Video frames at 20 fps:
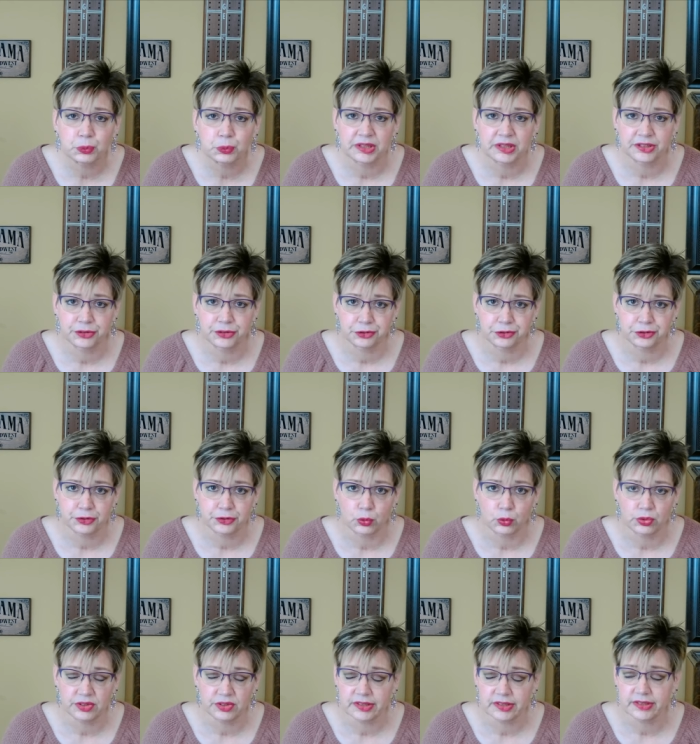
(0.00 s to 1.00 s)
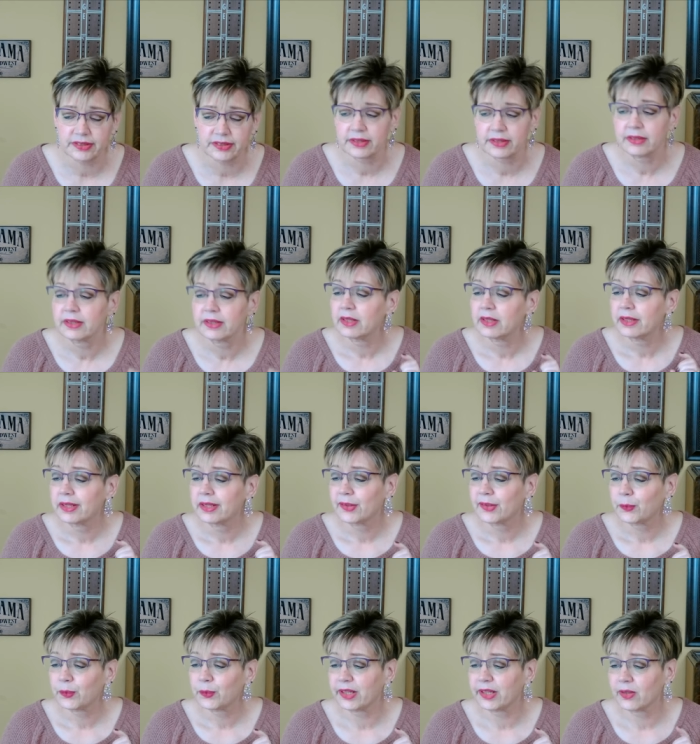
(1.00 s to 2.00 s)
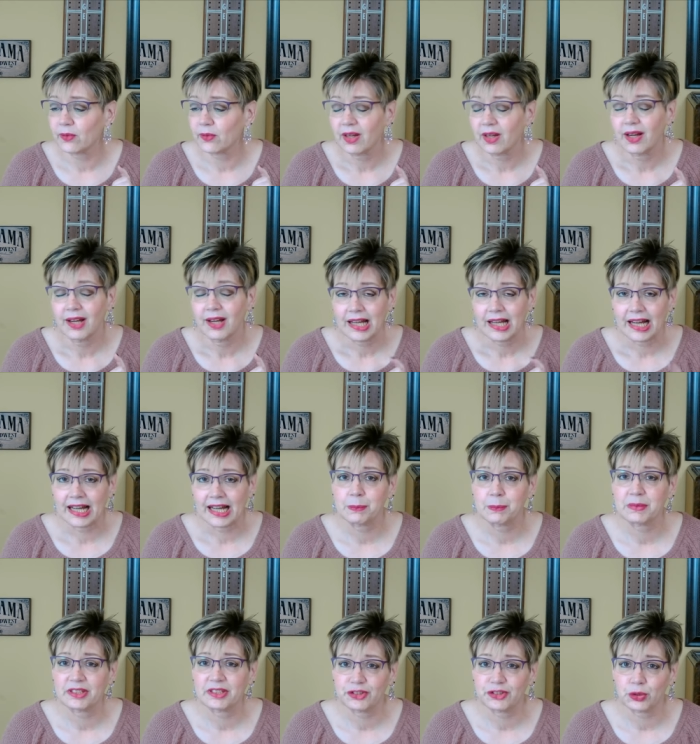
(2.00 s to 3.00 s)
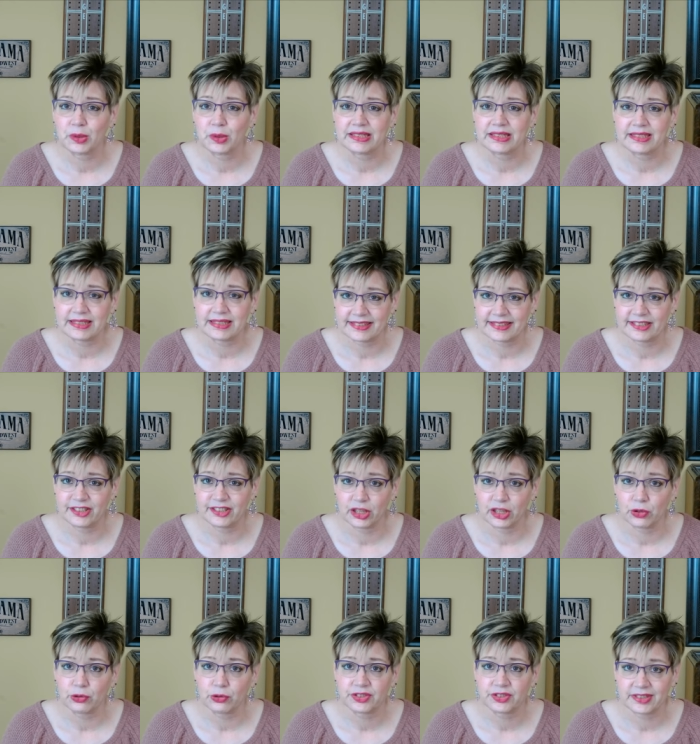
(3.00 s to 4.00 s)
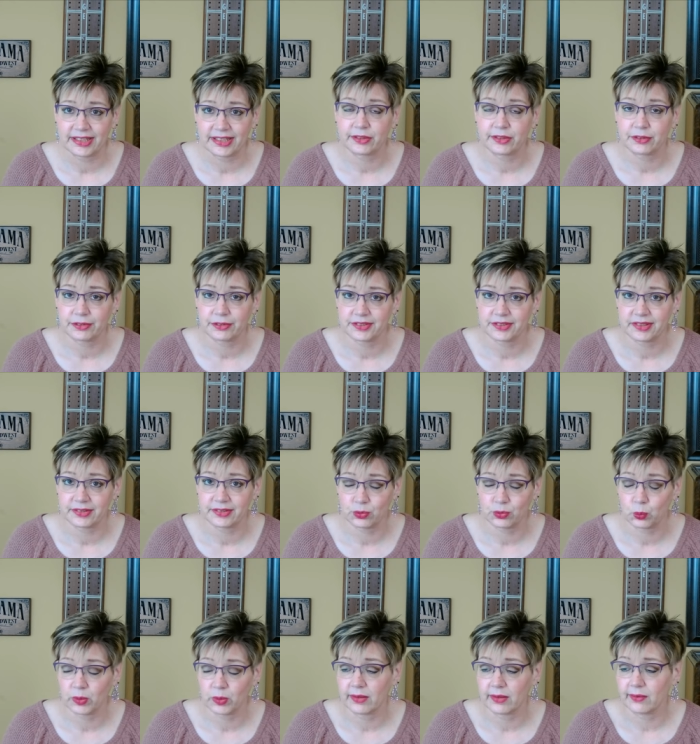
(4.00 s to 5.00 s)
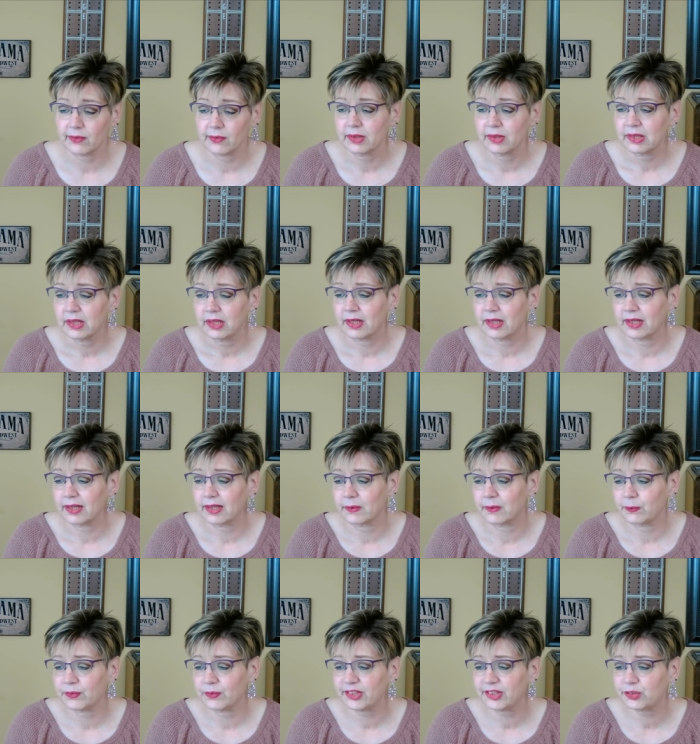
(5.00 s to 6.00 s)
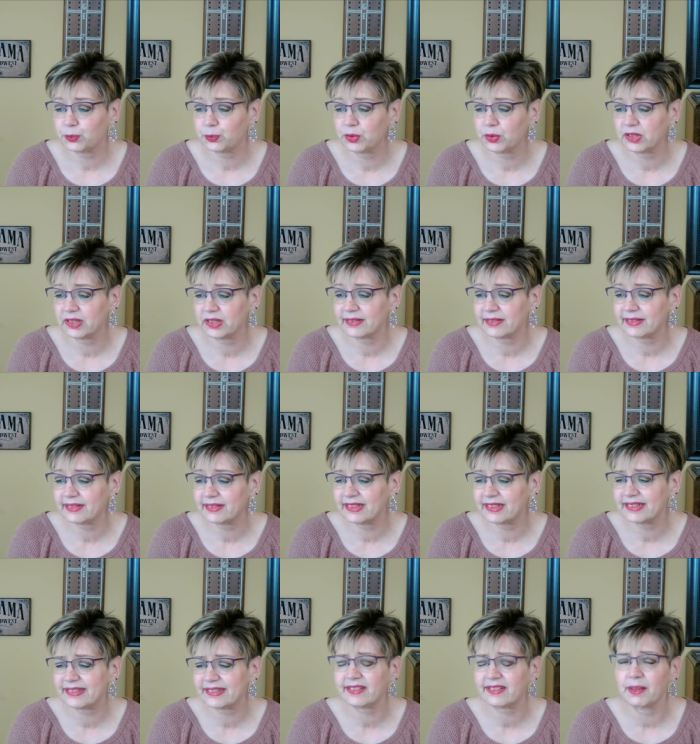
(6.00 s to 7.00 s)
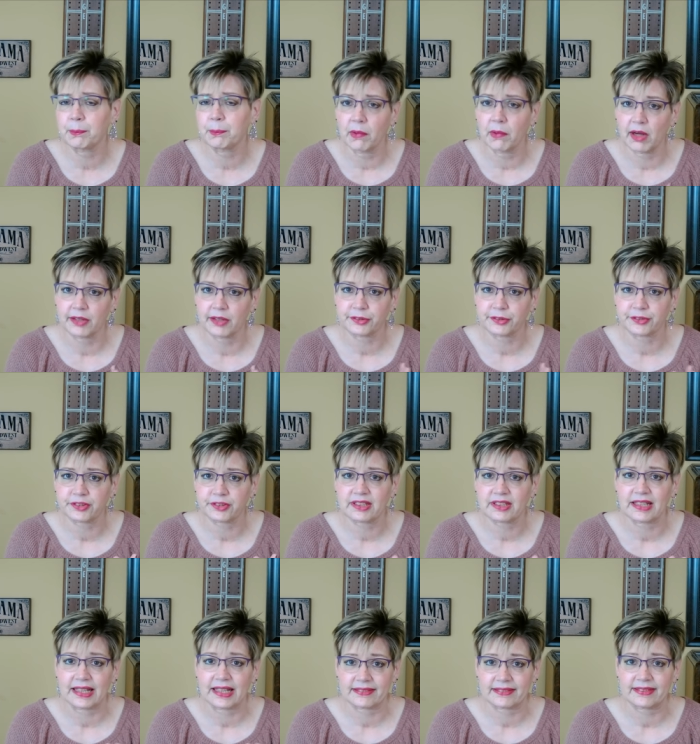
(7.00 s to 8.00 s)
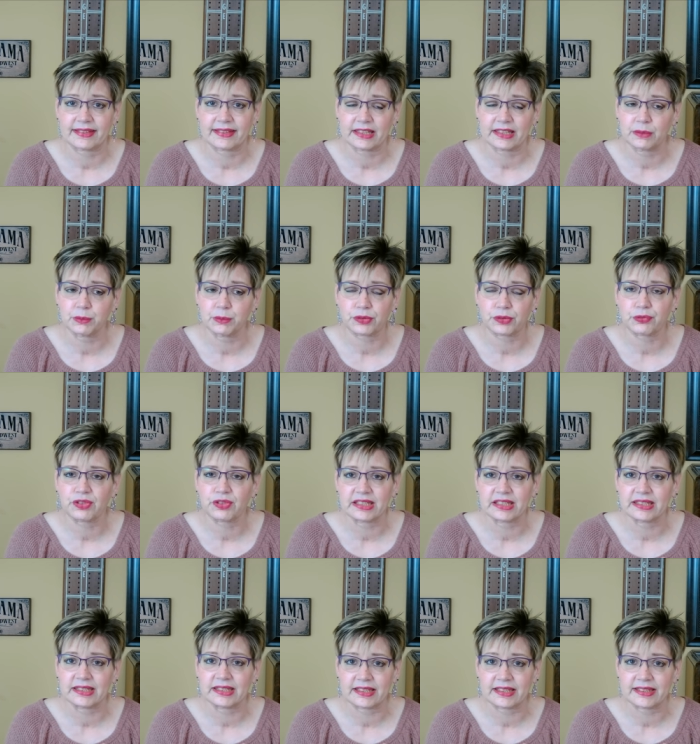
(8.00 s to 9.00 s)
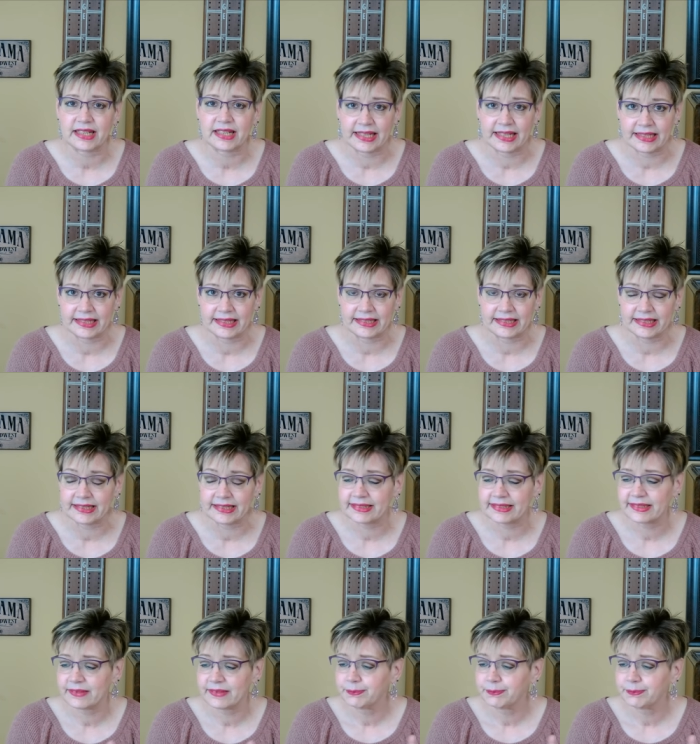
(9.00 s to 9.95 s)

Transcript: Winter Solstice. Well, I'm enjoying the Shell Seekers as well. Um, this was, this is a modern classic. It was written in the 80s.